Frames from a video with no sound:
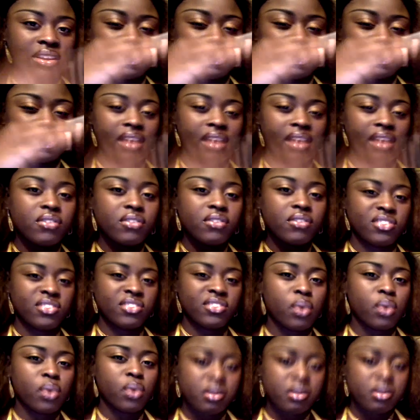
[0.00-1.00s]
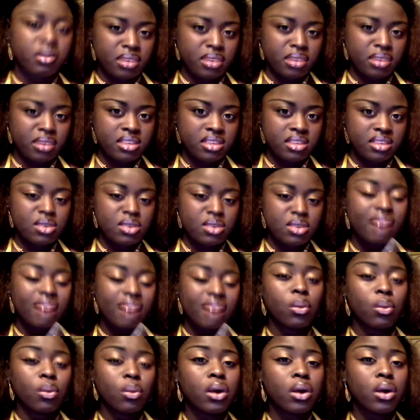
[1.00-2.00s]
levels of wannabes. You have
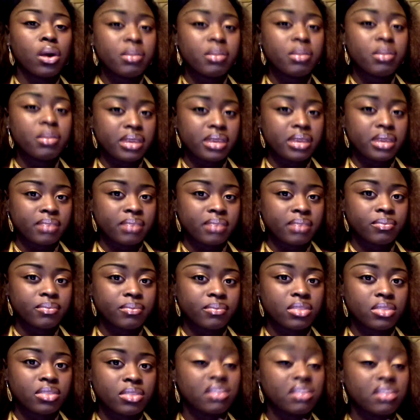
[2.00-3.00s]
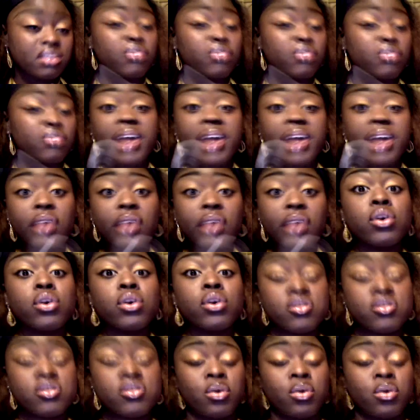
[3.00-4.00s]
the wannabe, different
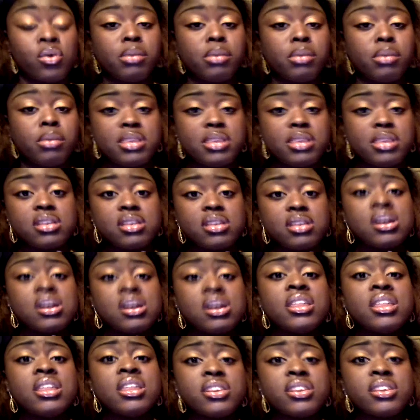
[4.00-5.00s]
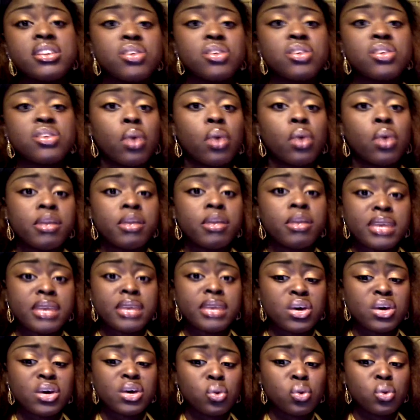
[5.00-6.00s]
categories of wannabes. There's a
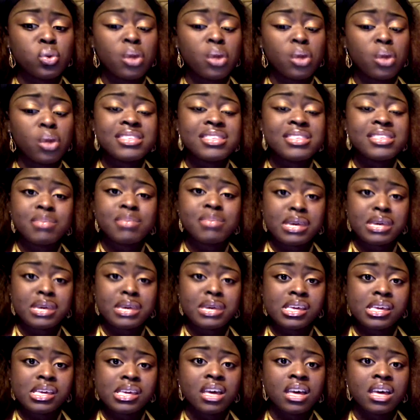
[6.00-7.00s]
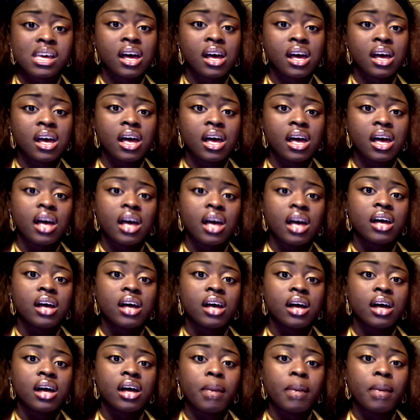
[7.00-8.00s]
wannabe who wants to be
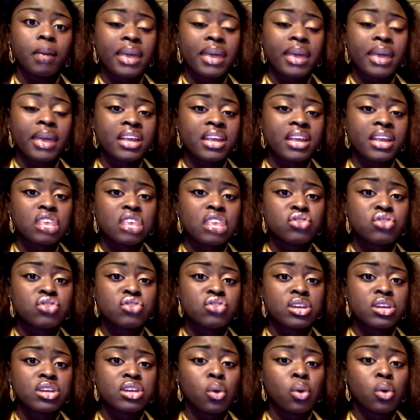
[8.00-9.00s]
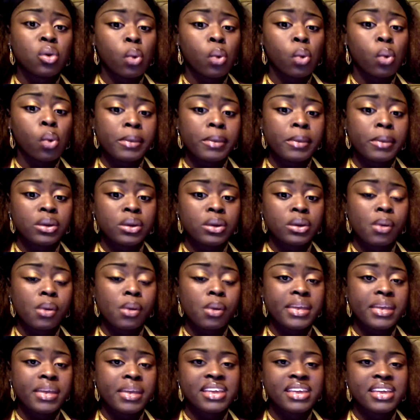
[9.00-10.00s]
a man interested in a woman, or a
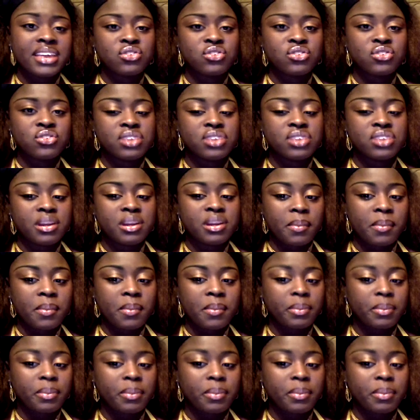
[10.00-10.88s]
man interested in a